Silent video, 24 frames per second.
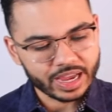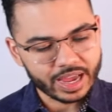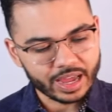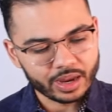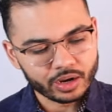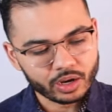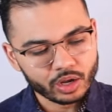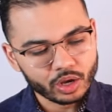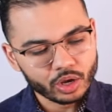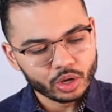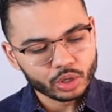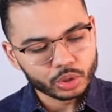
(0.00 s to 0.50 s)

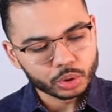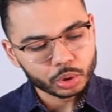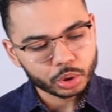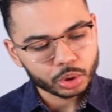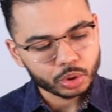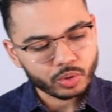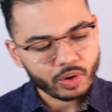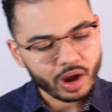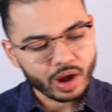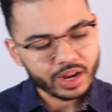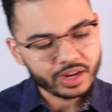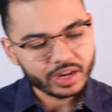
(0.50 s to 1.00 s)
that
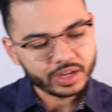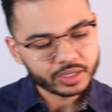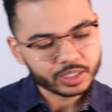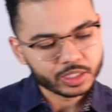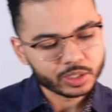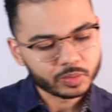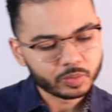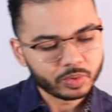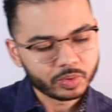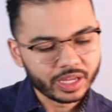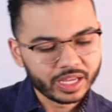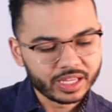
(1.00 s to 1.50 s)
try to
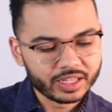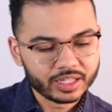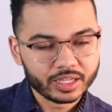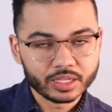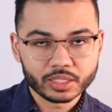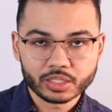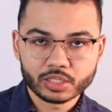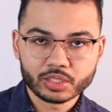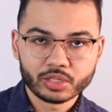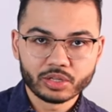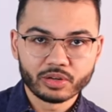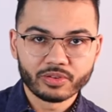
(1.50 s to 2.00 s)
explain
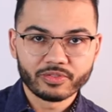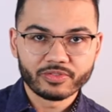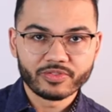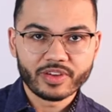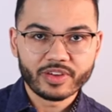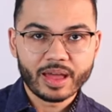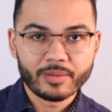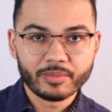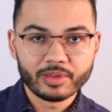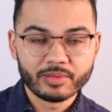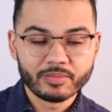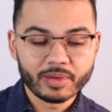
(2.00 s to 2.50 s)
this to your
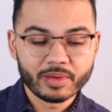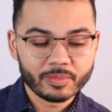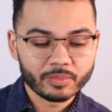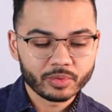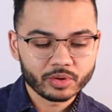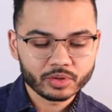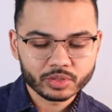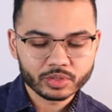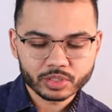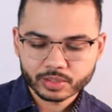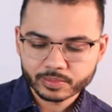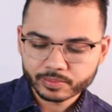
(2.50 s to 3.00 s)
family
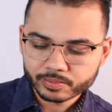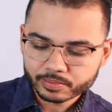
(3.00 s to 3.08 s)
members.